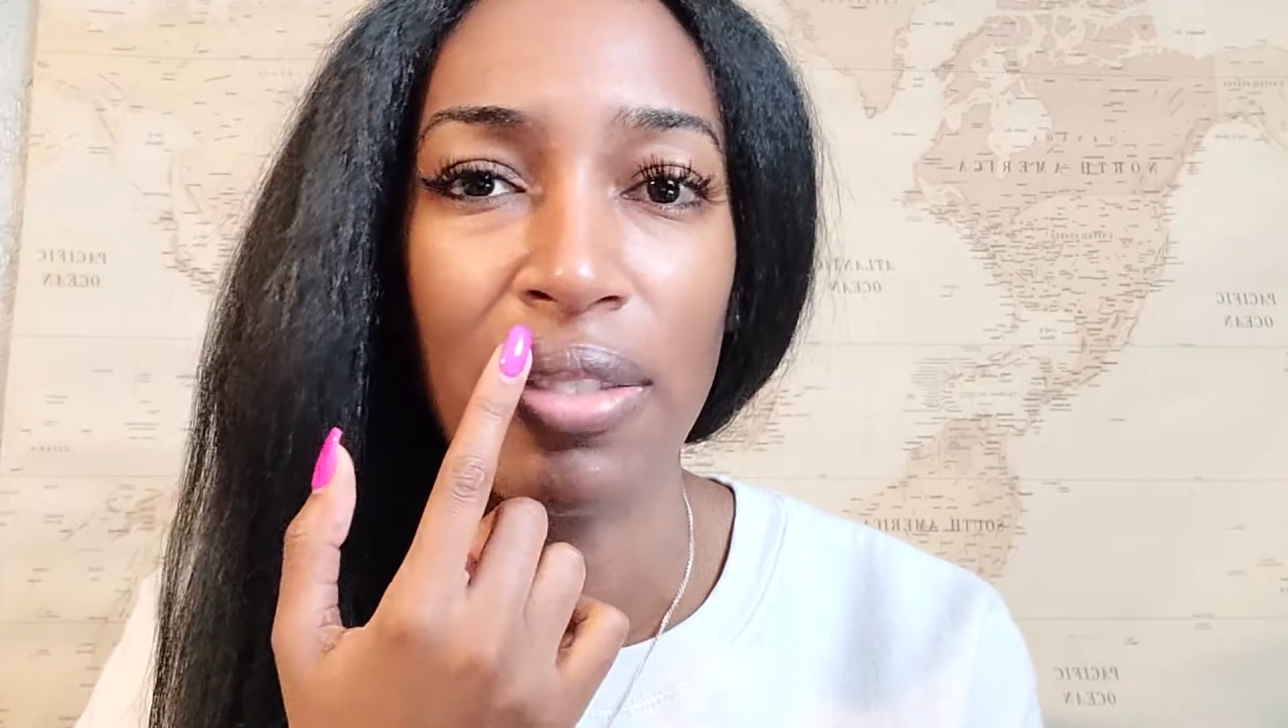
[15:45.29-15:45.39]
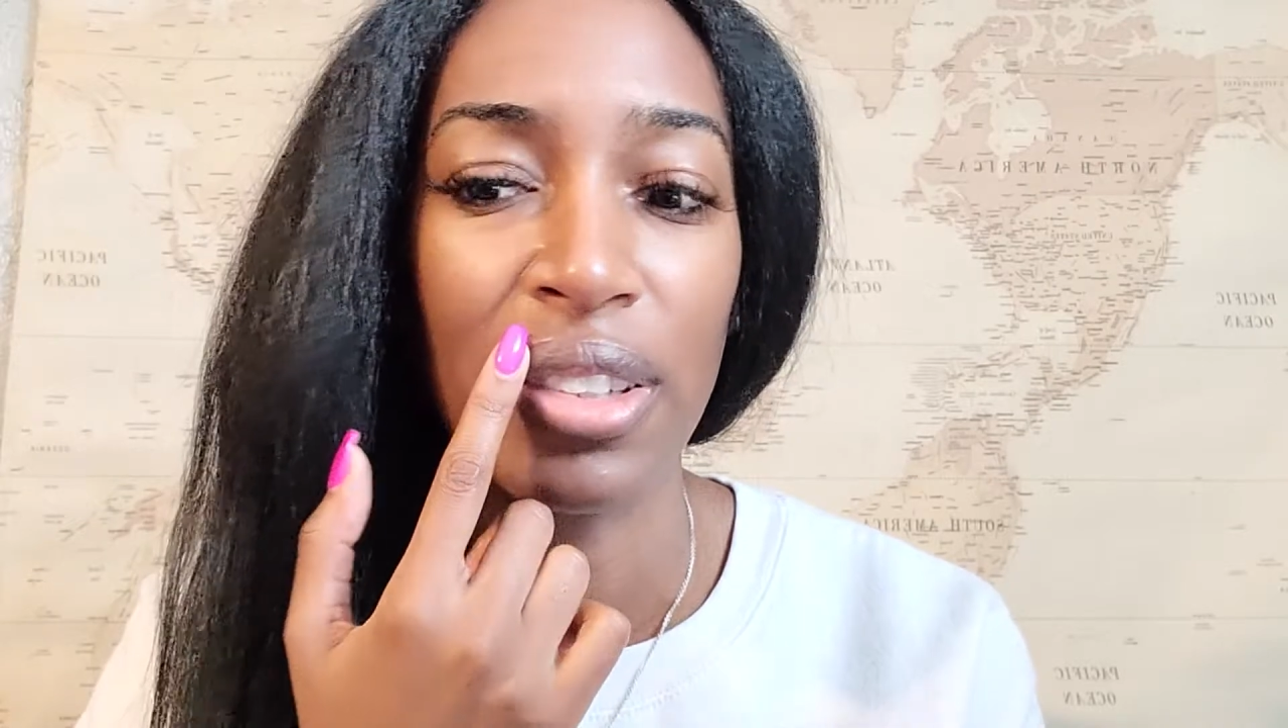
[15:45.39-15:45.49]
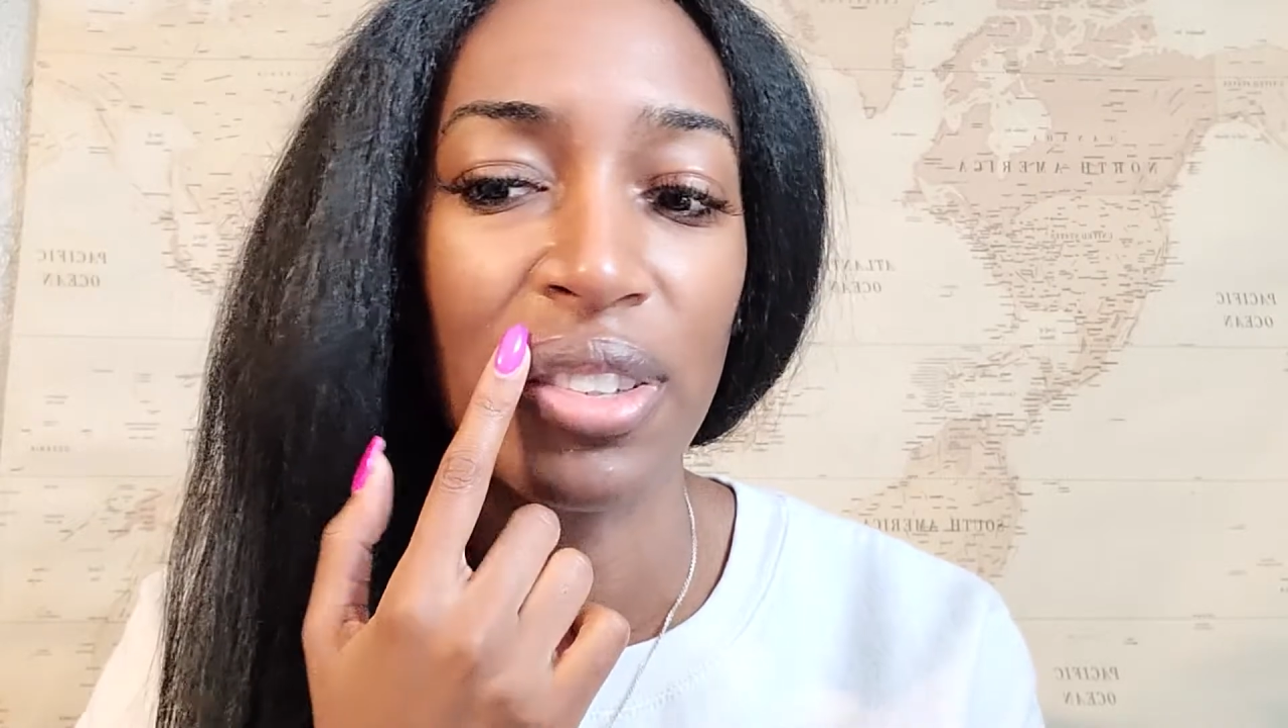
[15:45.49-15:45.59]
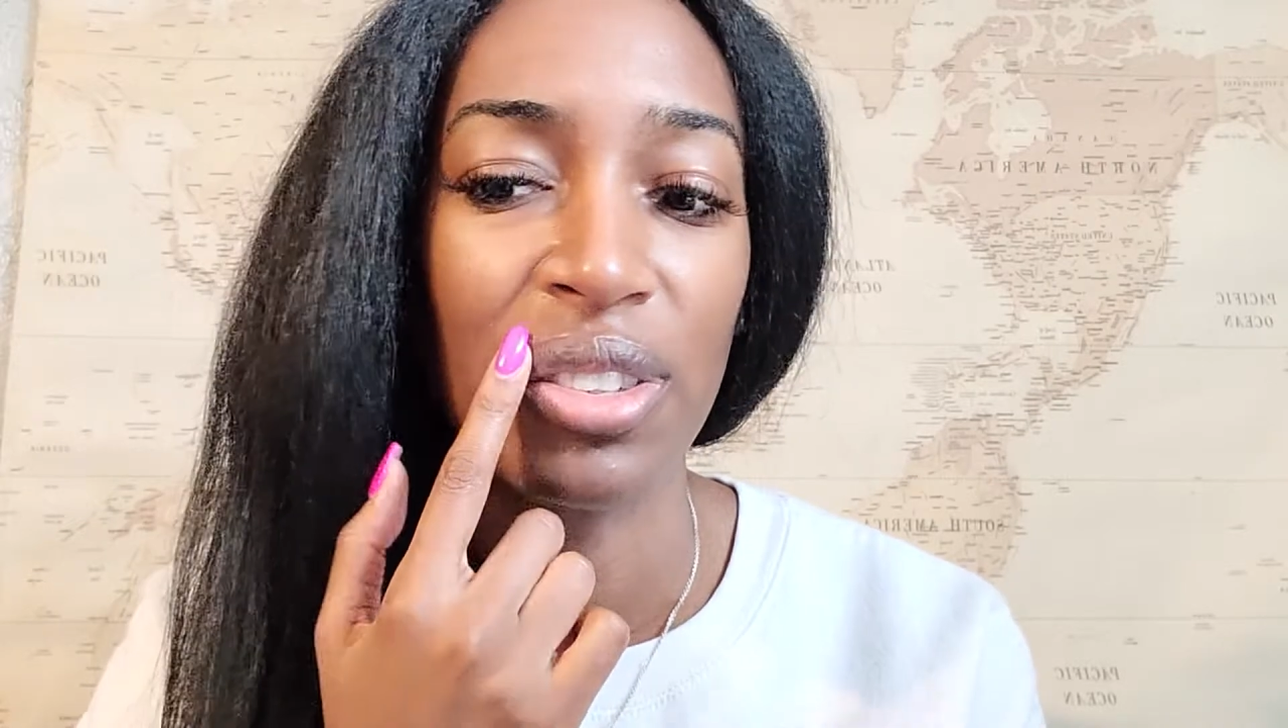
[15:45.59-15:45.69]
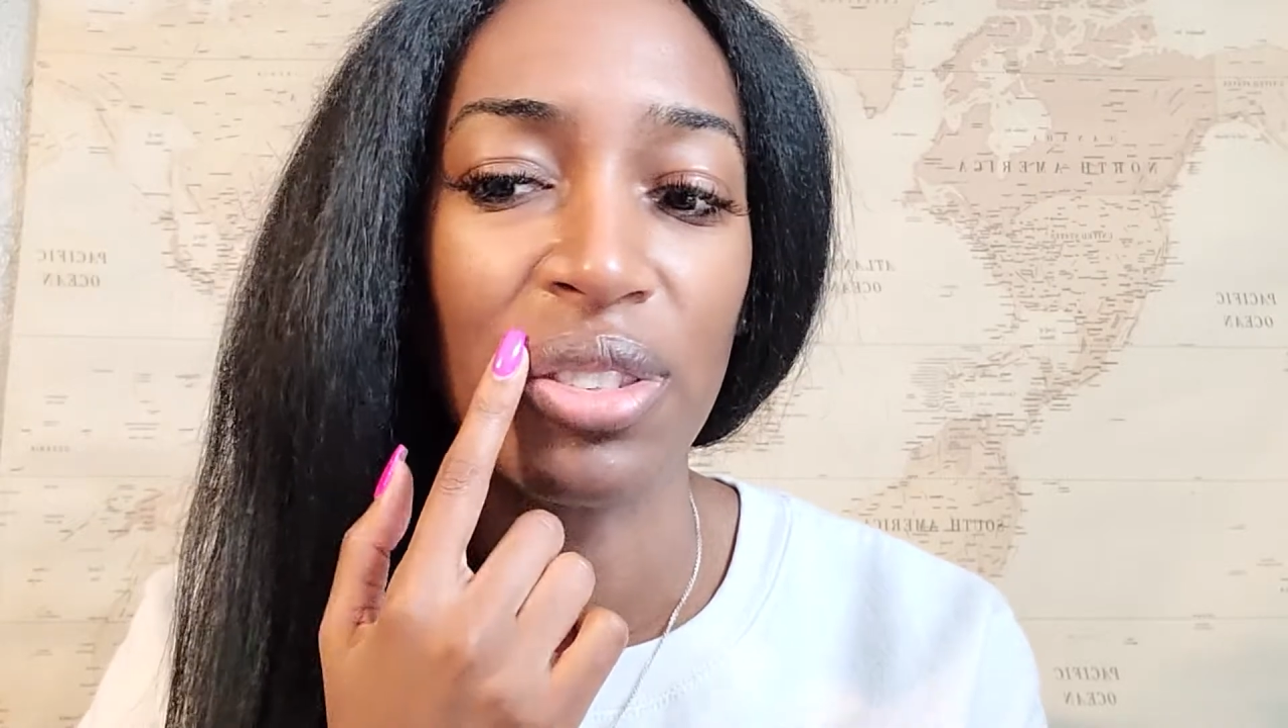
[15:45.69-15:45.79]

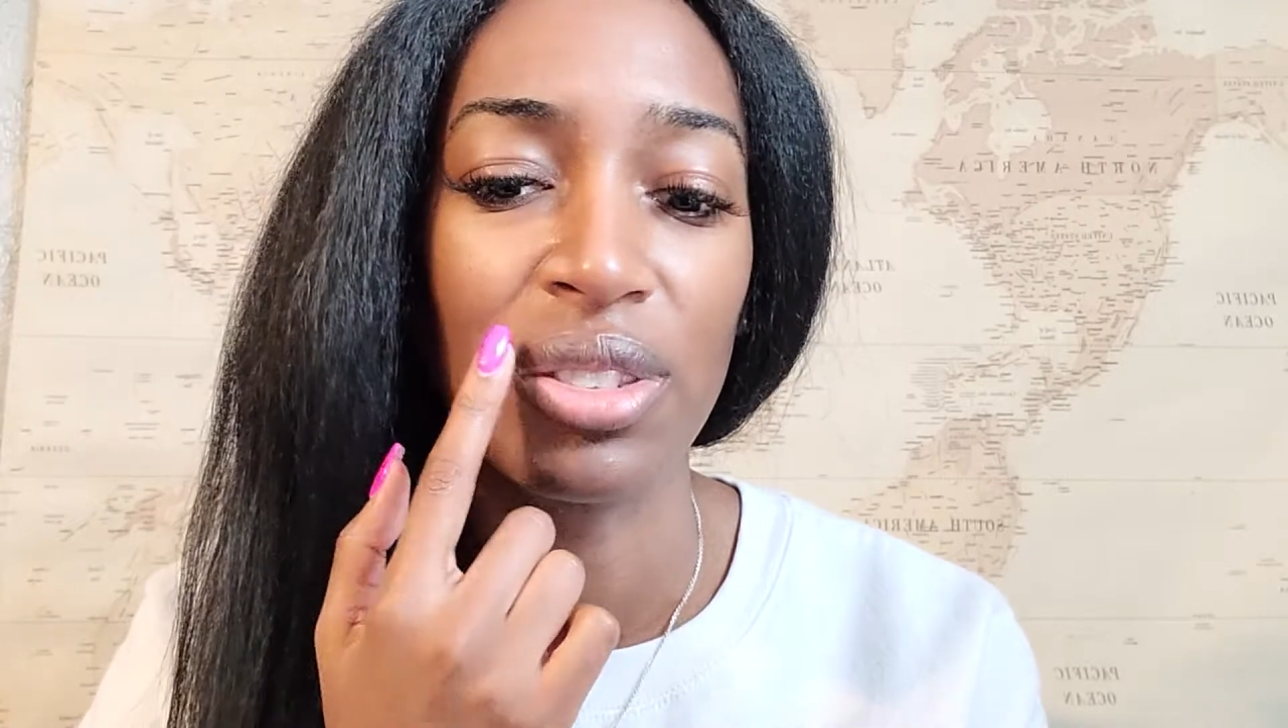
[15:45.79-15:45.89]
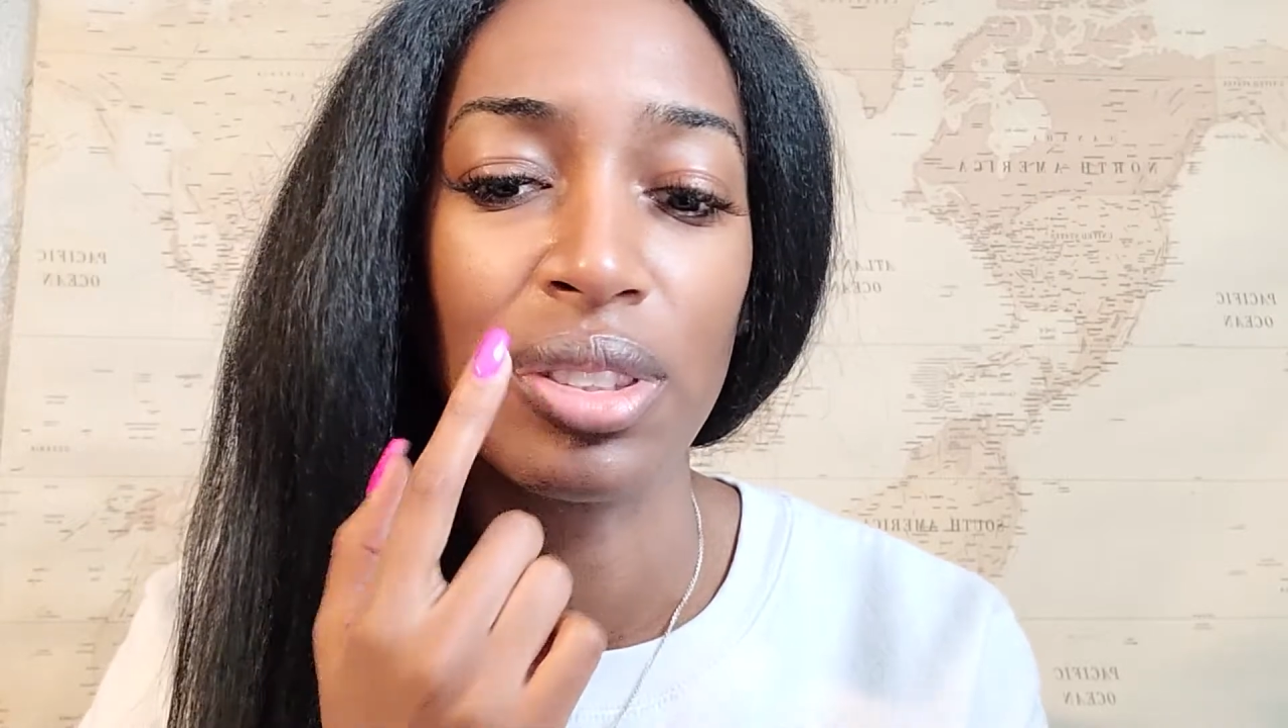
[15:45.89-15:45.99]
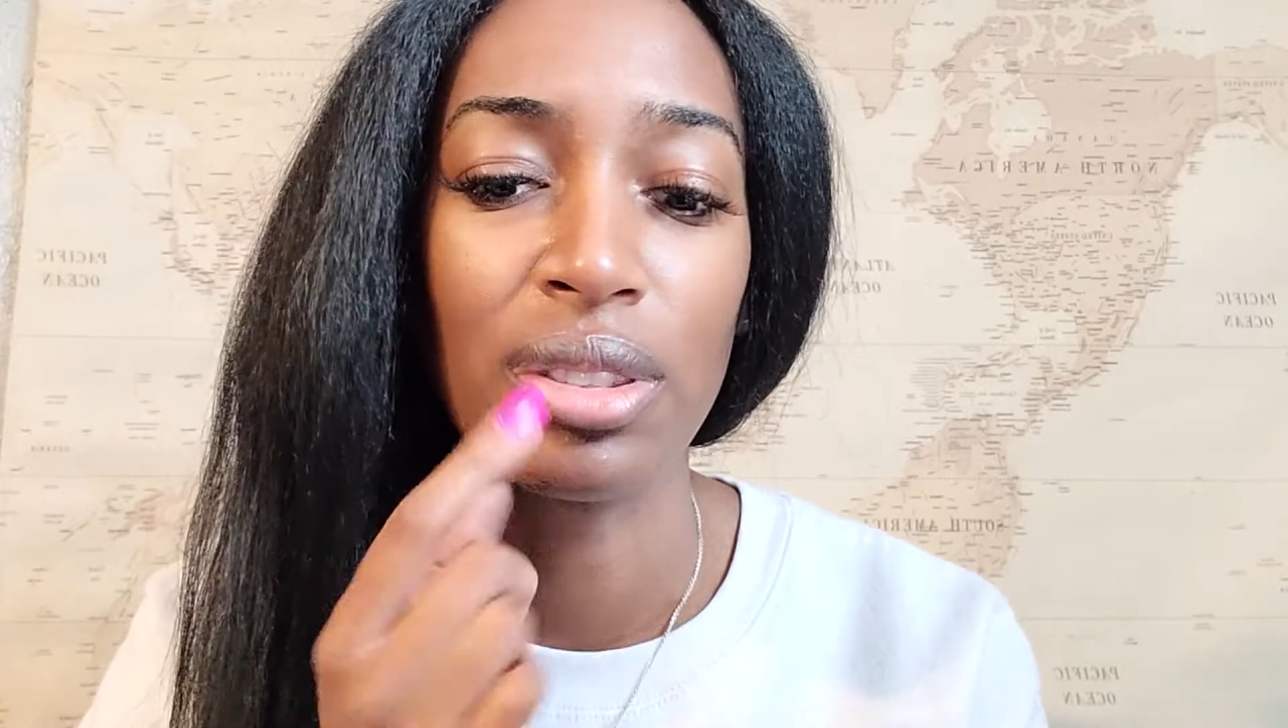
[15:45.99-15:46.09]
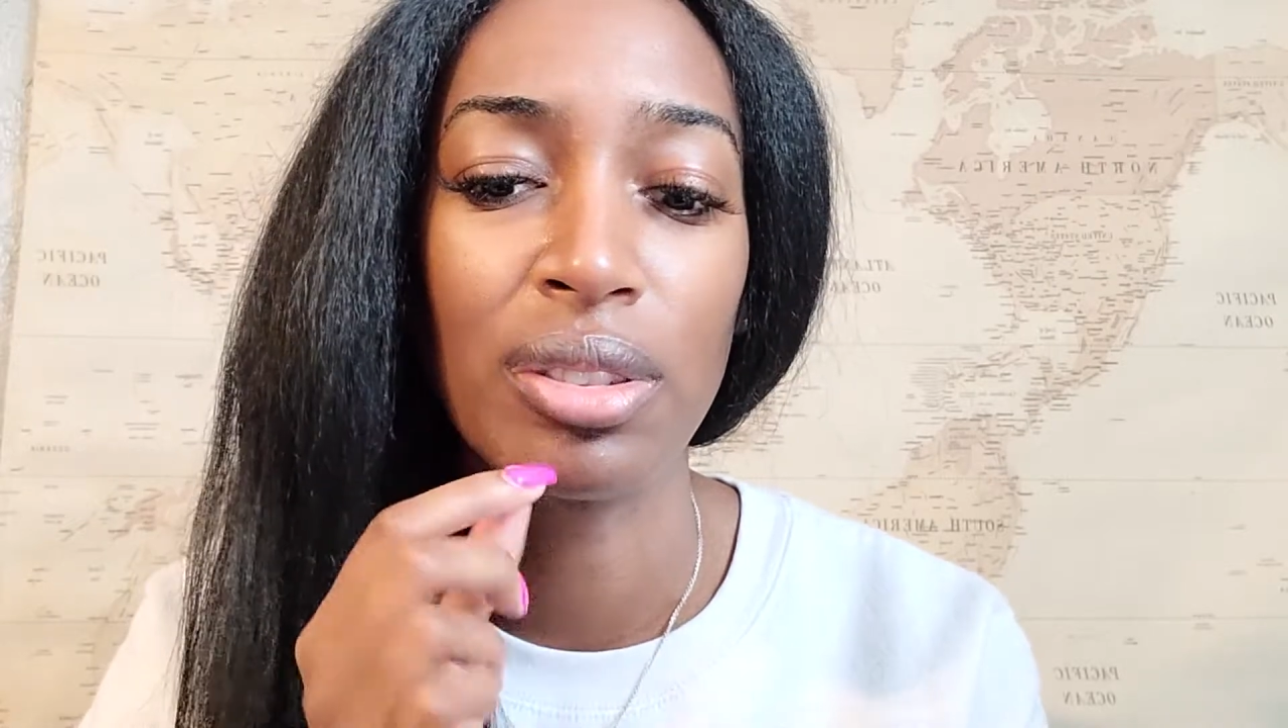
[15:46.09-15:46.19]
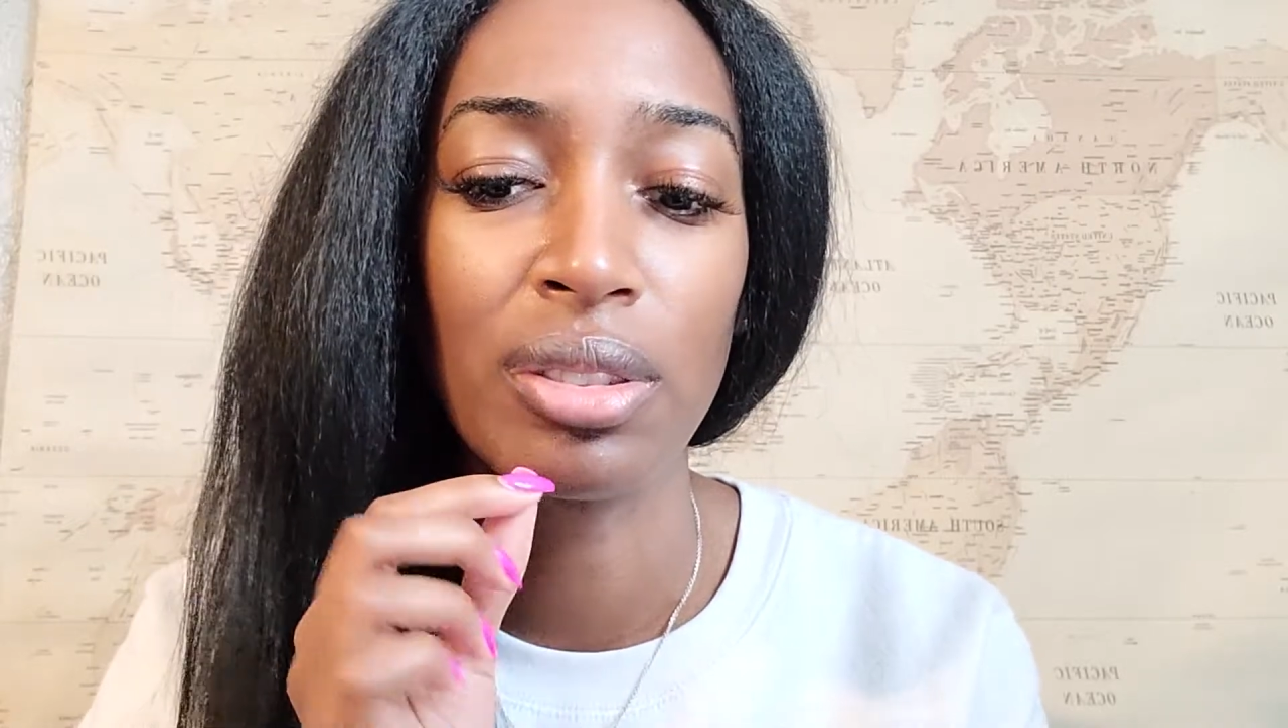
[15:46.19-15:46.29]

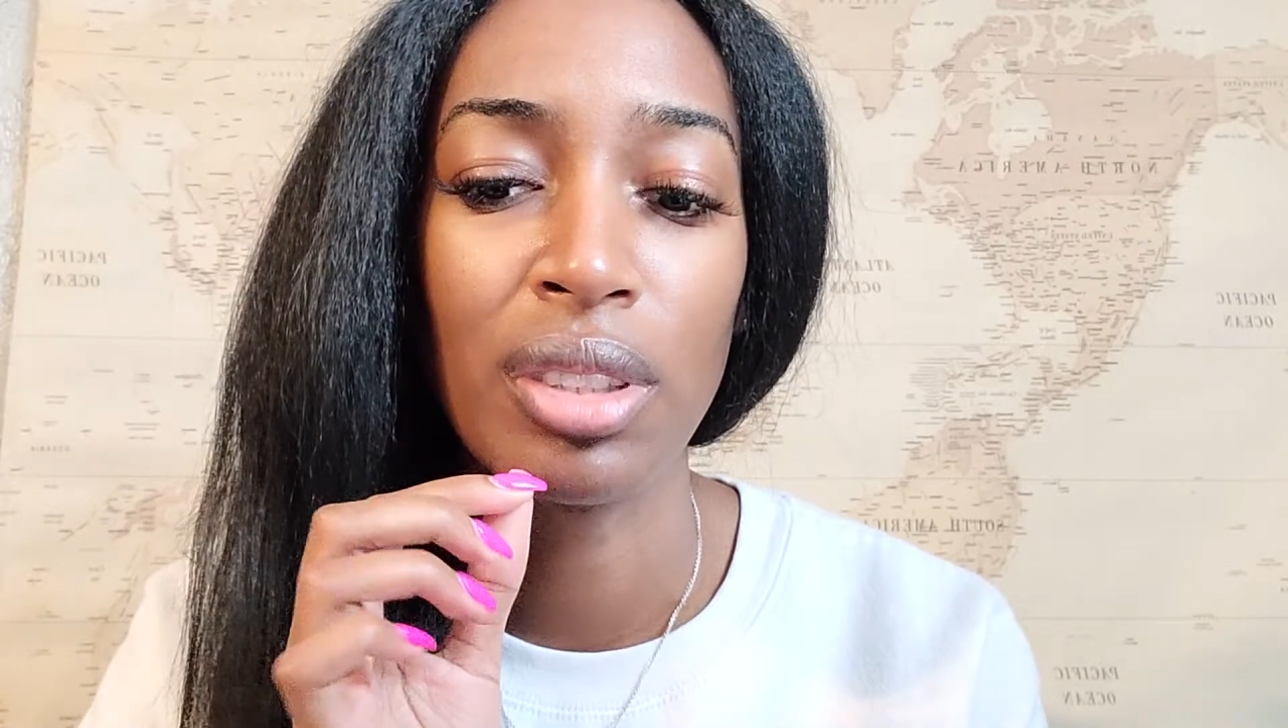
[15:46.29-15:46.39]
feels